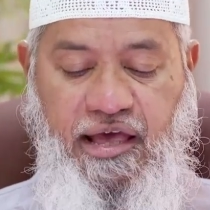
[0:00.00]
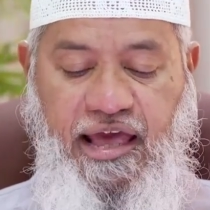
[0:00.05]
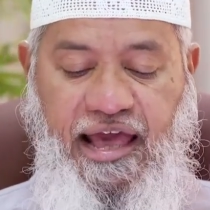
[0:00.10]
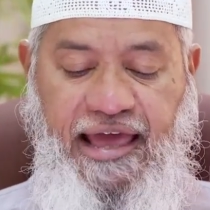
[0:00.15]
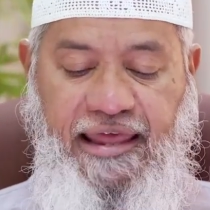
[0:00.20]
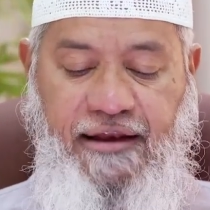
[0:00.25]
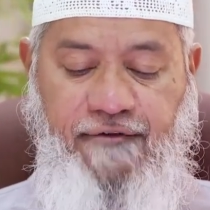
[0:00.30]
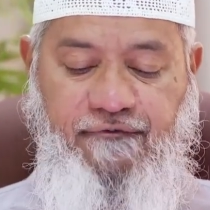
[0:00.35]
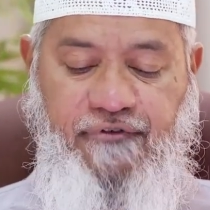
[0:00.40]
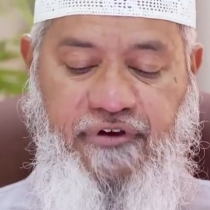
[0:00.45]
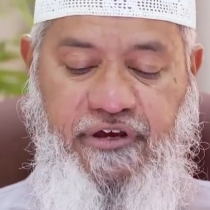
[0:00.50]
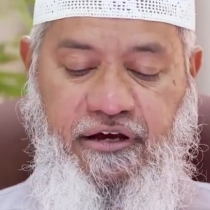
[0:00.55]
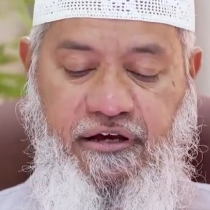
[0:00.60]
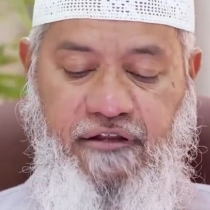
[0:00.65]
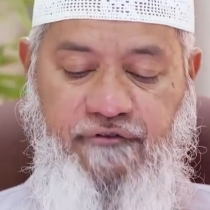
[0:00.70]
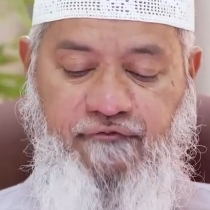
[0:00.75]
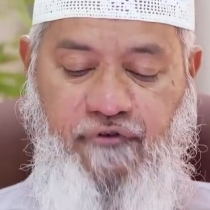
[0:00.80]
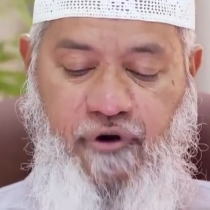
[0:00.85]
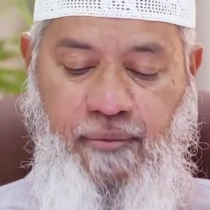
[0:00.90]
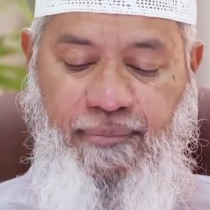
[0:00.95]
and if he
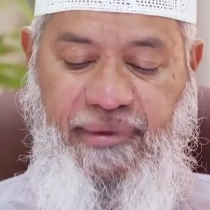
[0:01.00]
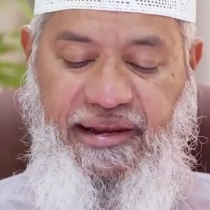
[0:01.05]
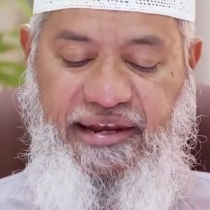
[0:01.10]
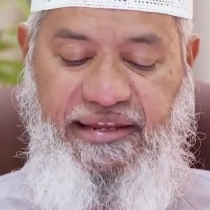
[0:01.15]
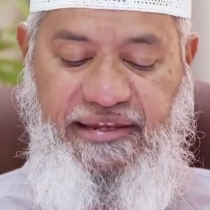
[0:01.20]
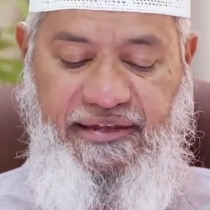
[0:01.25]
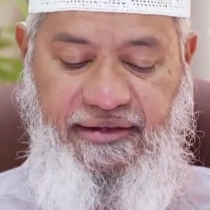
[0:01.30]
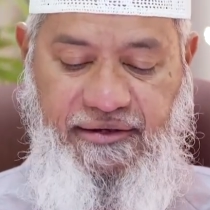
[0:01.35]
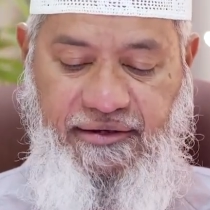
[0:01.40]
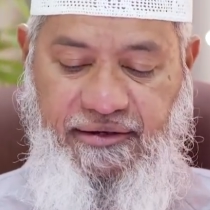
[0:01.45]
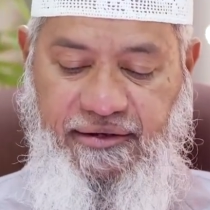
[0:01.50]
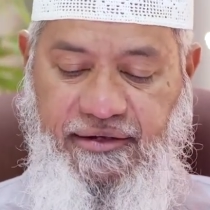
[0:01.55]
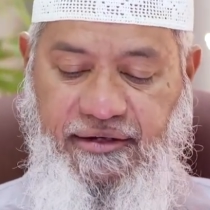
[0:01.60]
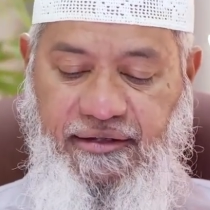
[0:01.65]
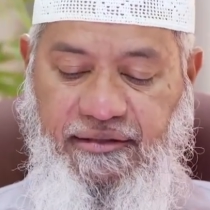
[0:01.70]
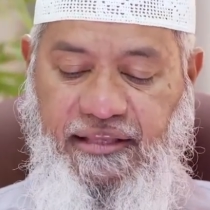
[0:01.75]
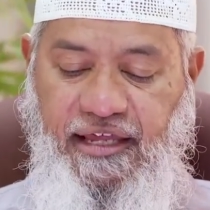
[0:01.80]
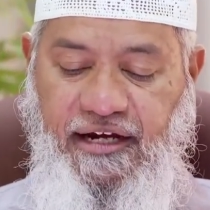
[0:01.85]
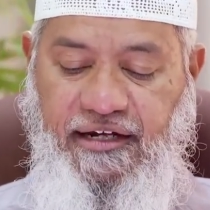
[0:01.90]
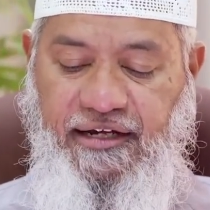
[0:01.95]
hears from many
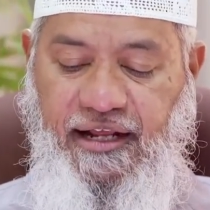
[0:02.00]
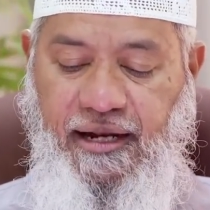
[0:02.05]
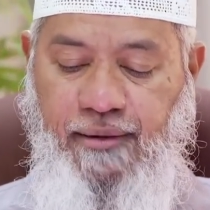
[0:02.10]
that